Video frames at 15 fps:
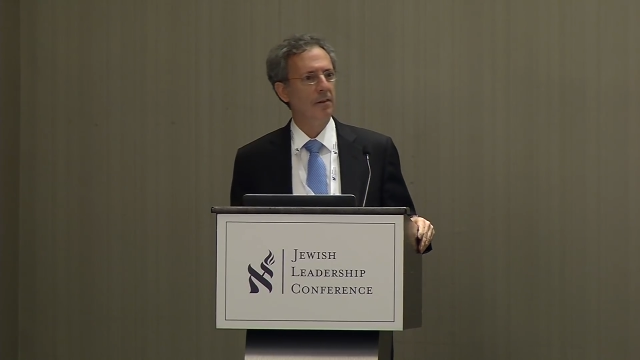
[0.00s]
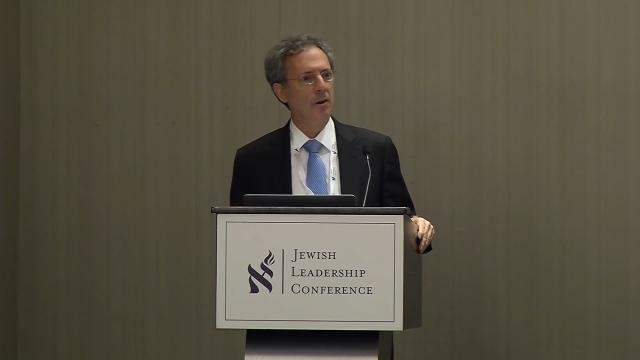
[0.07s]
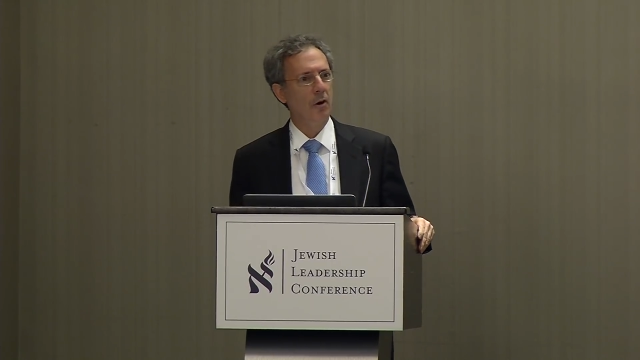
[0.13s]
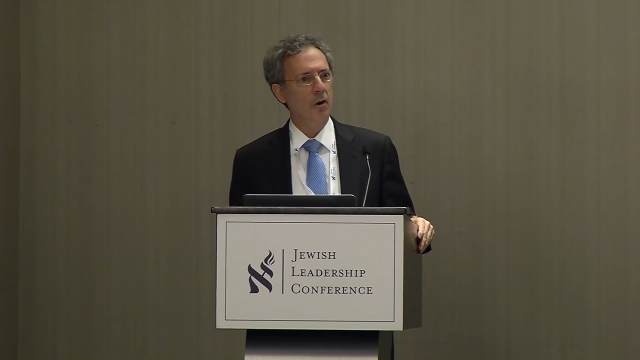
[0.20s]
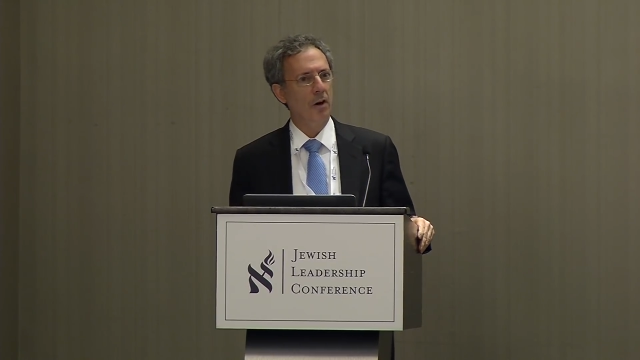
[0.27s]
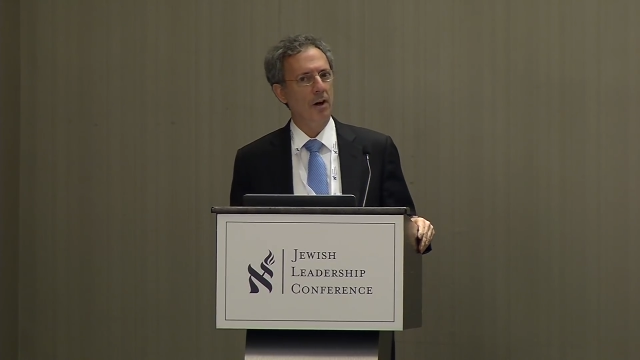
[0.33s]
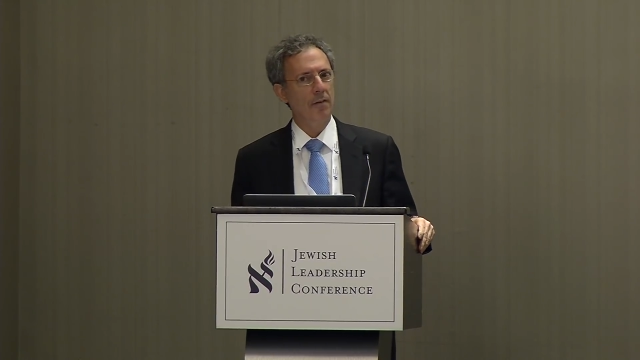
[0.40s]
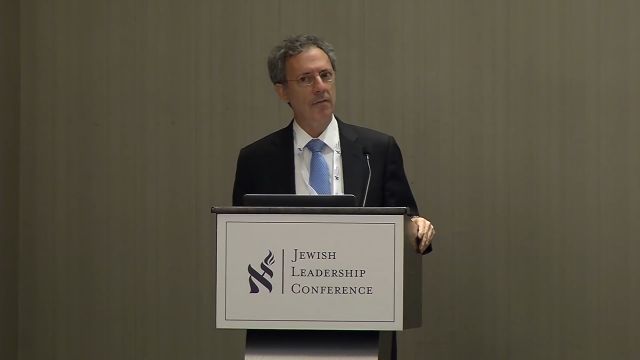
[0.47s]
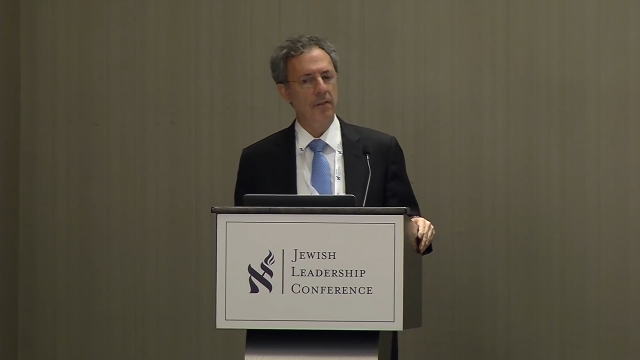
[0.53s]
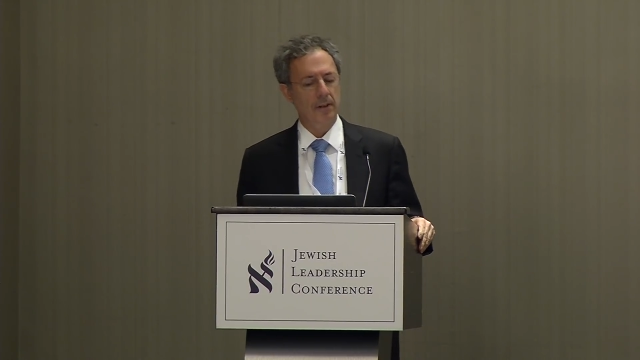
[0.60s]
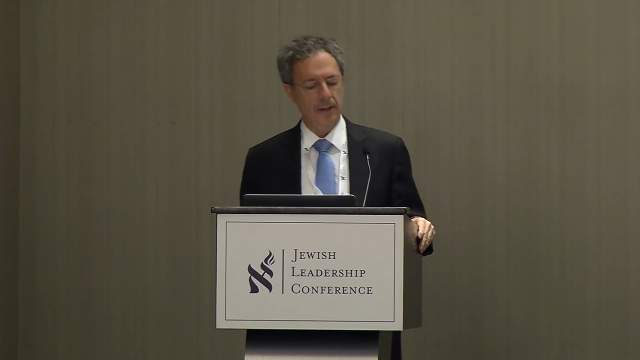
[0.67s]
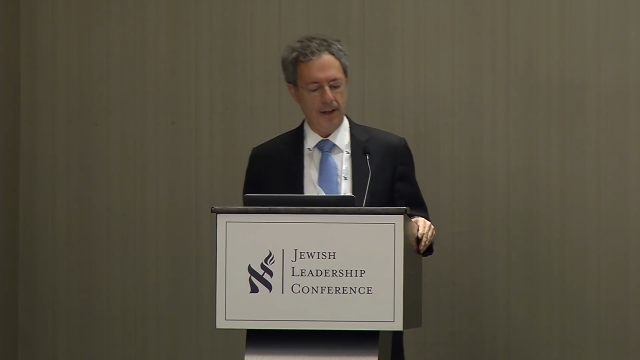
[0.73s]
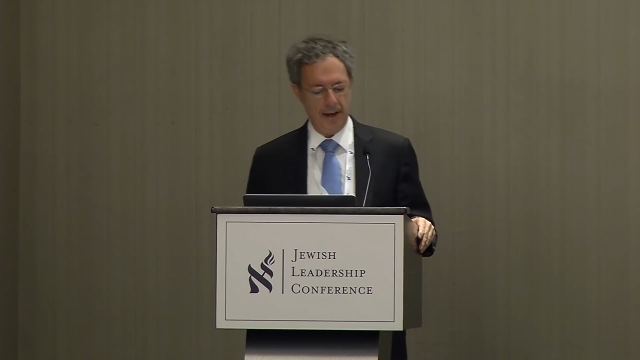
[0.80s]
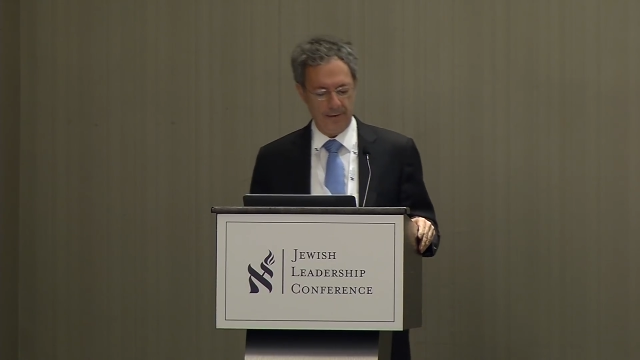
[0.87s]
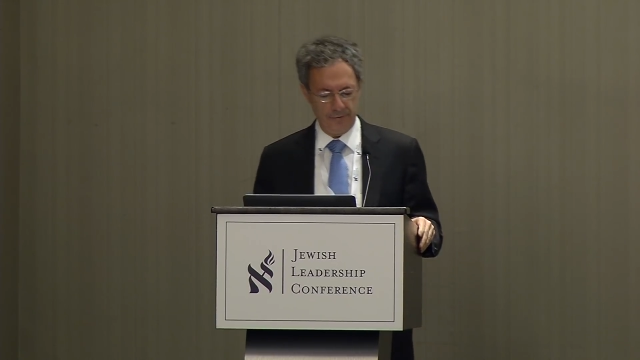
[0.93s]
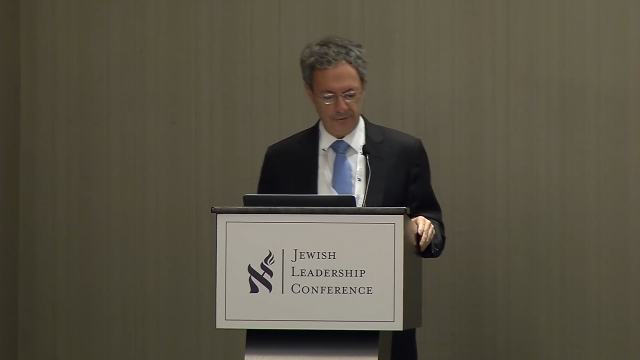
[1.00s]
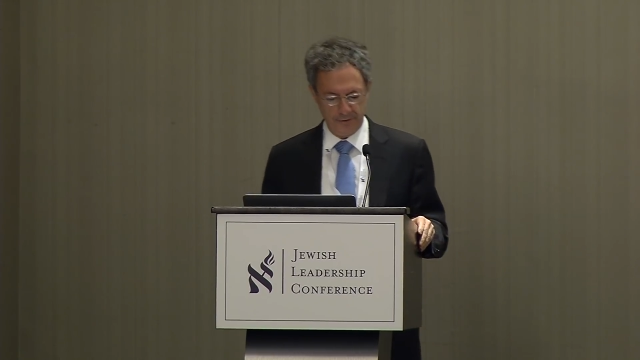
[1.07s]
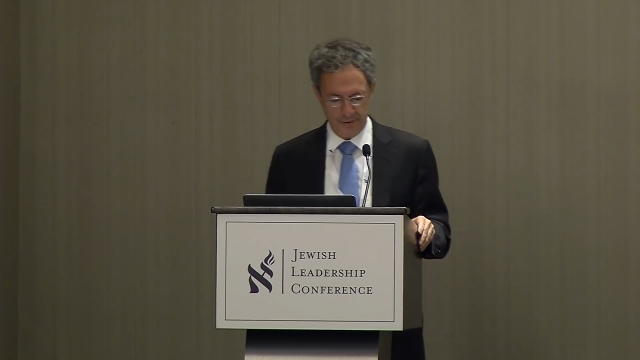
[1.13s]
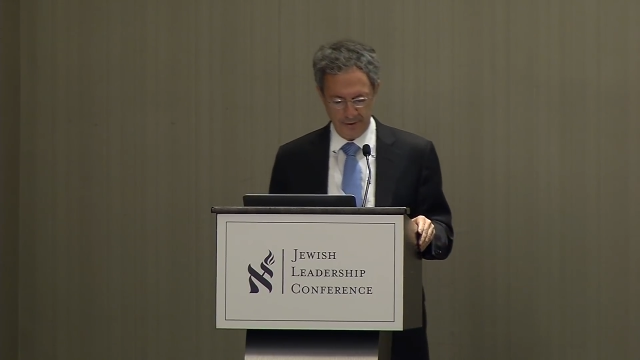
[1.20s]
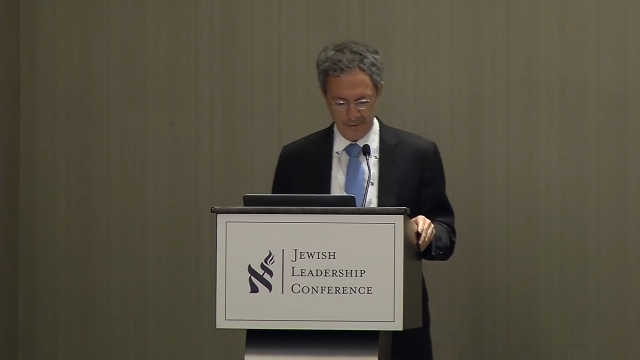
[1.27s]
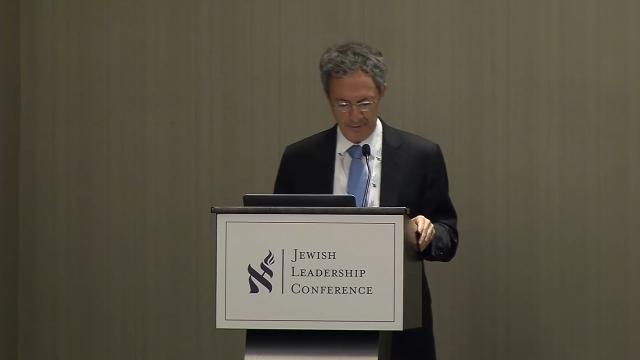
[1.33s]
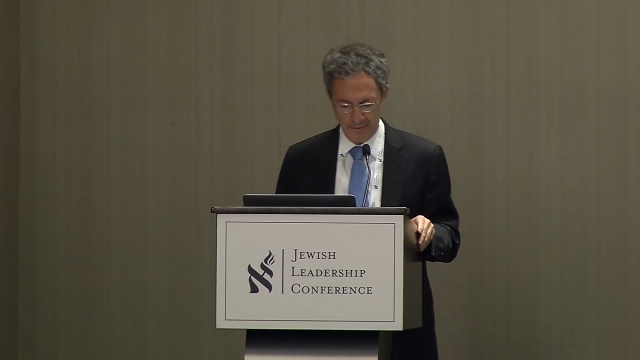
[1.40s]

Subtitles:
or of the left.